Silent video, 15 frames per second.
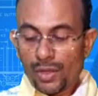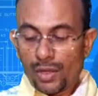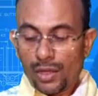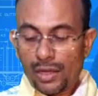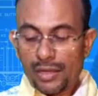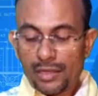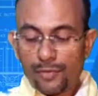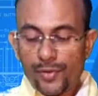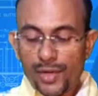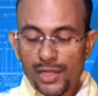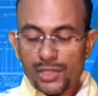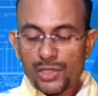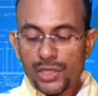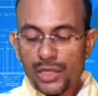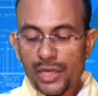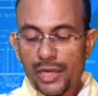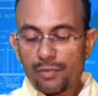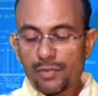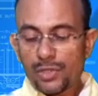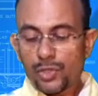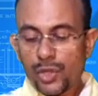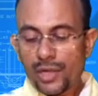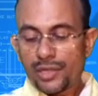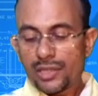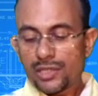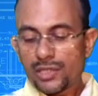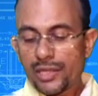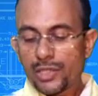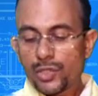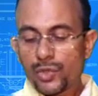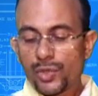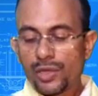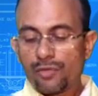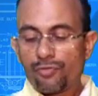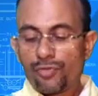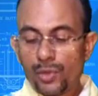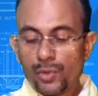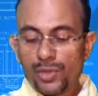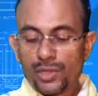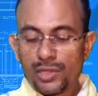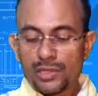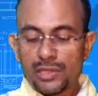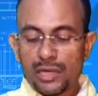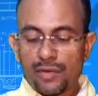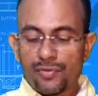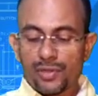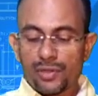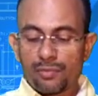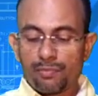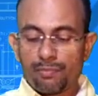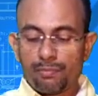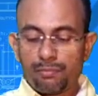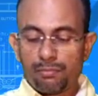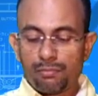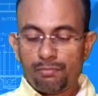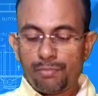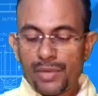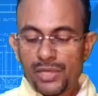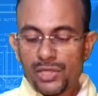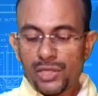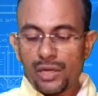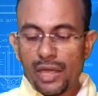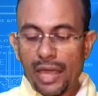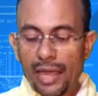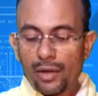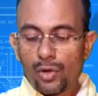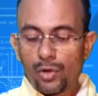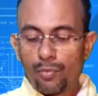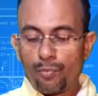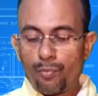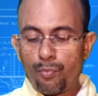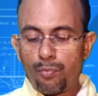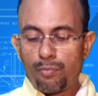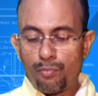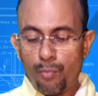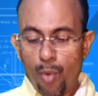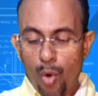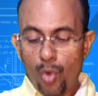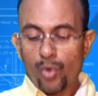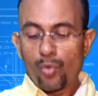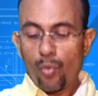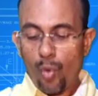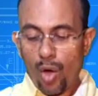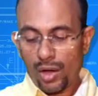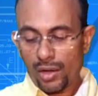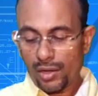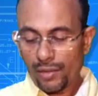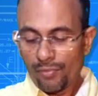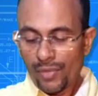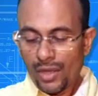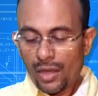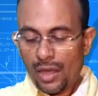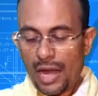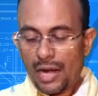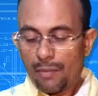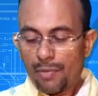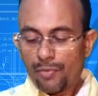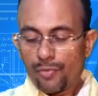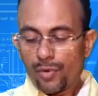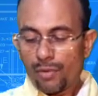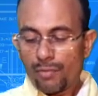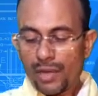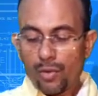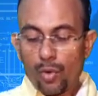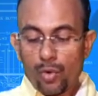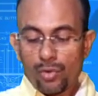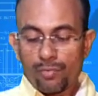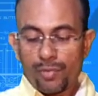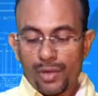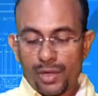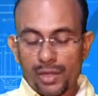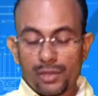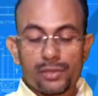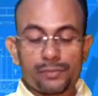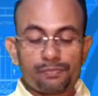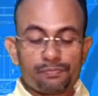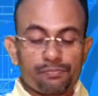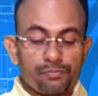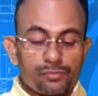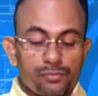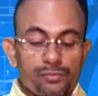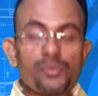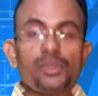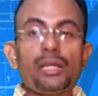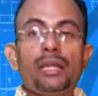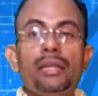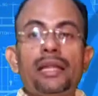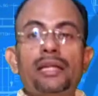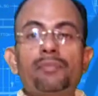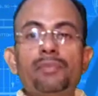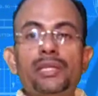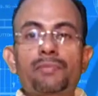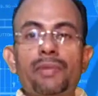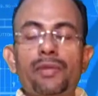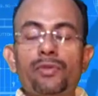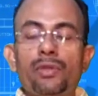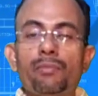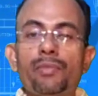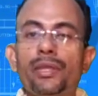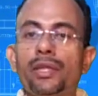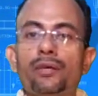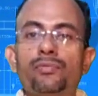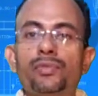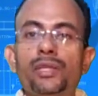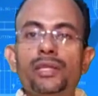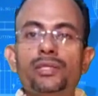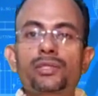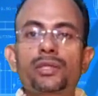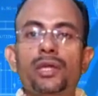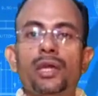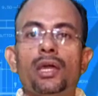In the first decade of the 20th century, a few years after the bitter Anglo-Boer War and before my own birth, let me explain you the meaning of this.